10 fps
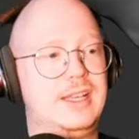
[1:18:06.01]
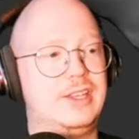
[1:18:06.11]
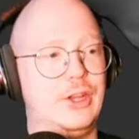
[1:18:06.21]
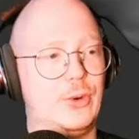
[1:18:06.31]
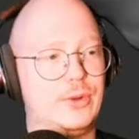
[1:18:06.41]

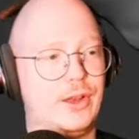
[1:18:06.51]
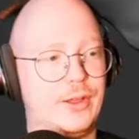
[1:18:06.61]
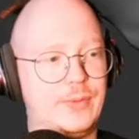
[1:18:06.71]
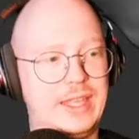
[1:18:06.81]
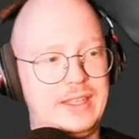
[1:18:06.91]
You know,
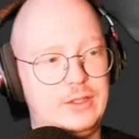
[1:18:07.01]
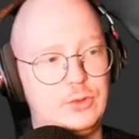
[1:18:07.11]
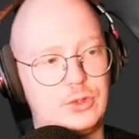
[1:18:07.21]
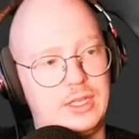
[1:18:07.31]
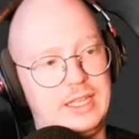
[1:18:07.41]
like it,
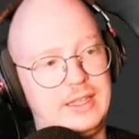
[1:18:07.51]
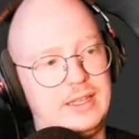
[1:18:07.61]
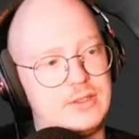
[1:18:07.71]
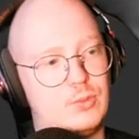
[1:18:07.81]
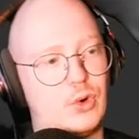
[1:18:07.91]
you, it,
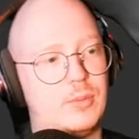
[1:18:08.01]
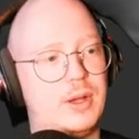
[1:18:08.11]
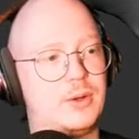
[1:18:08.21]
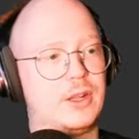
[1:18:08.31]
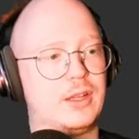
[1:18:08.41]
it's more
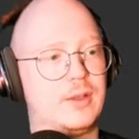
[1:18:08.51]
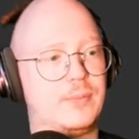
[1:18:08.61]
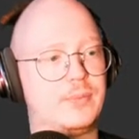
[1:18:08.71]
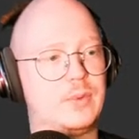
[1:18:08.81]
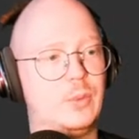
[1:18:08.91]
about like
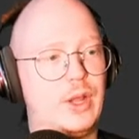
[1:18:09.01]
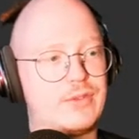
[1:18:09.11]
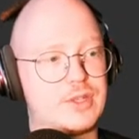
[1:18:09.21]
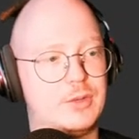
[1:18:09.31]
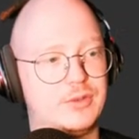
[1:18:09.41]
when you
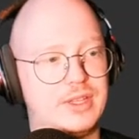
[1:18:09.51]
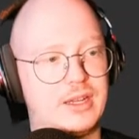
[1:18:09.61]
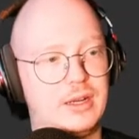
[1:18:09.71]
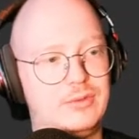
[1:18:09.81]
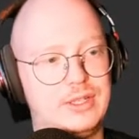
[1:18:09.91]
have something of
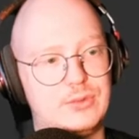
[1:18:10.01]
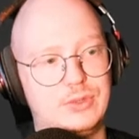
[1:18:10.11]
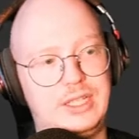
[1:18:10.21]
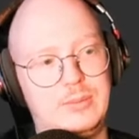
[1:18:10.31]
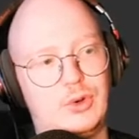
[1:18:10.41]
that level, it's
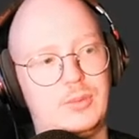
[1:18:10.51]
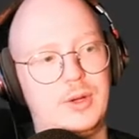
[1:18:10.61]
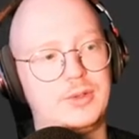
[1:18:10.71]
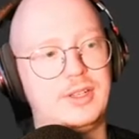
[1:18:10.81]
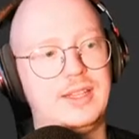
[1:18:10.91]
really more
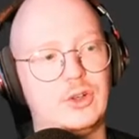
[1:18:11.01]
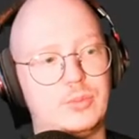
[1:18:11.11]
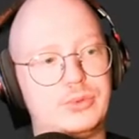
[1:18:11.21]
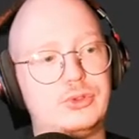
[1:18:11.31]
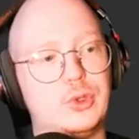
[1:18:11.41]
about their
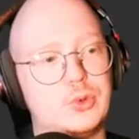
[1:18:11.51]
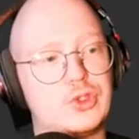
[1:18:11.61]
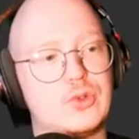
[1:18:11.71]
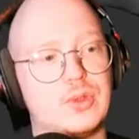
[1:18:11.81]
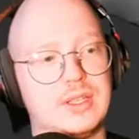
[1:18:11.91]

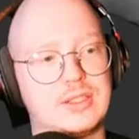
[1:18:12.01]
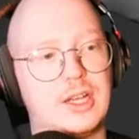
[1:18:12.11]
approach to things.